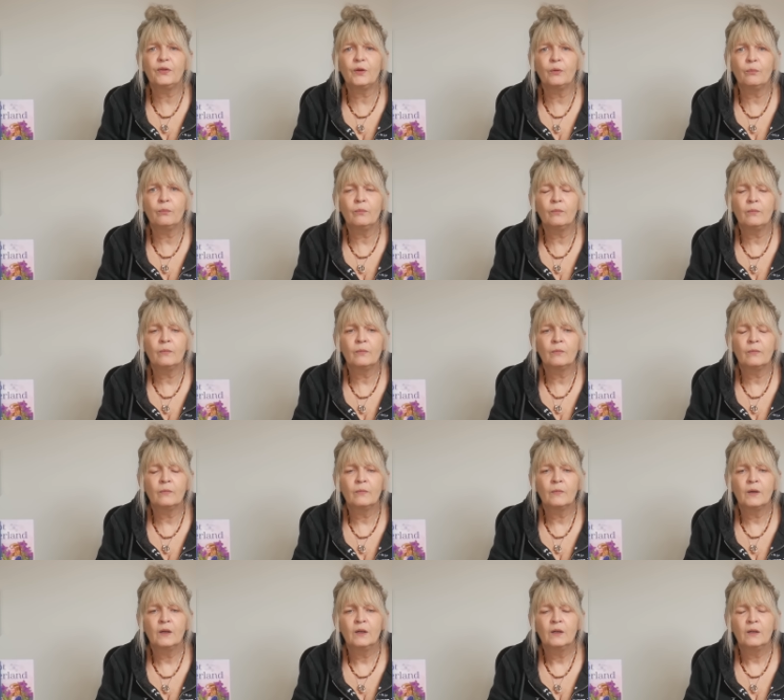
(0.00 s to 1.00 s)
them,
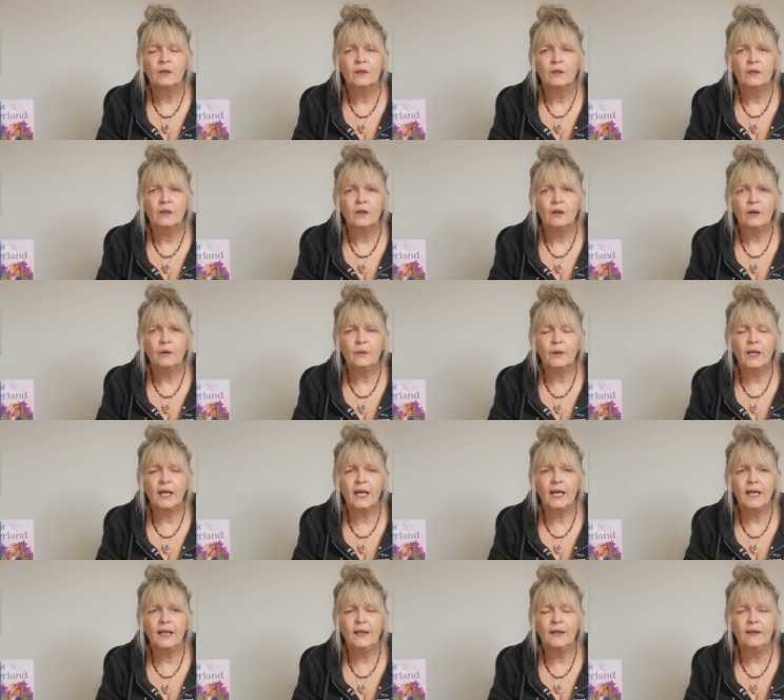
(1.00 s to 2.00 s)

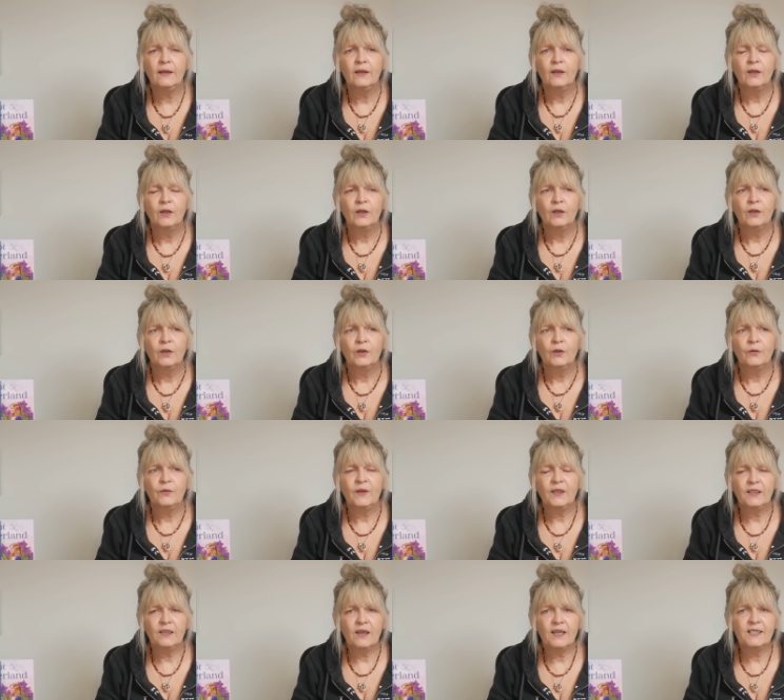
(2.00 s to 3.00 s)
okay?
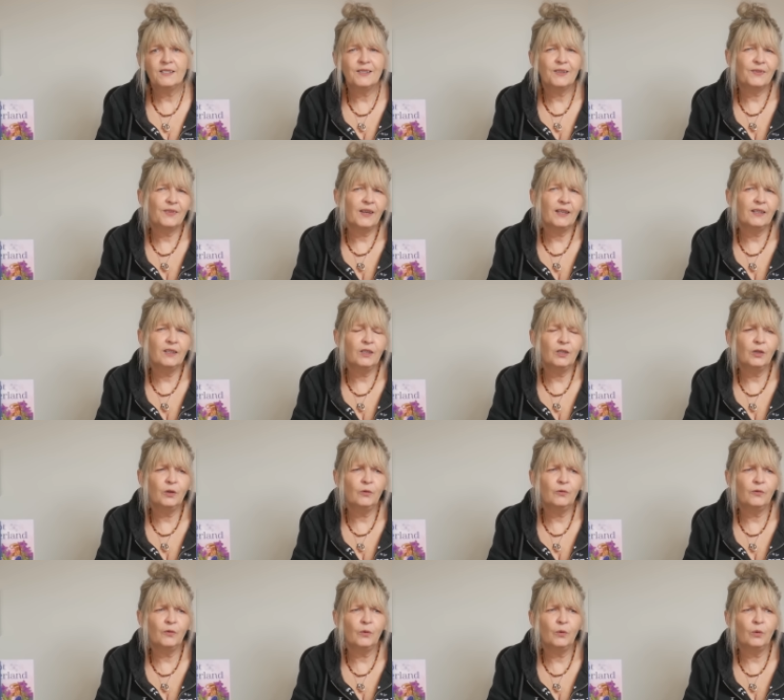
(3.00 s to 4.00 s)
They'd like to thank you
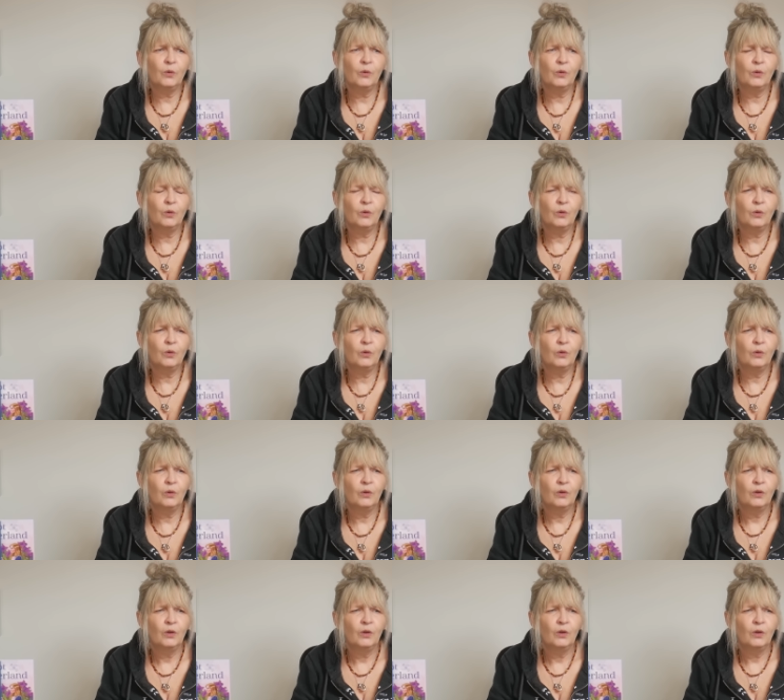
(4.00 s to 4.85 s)
for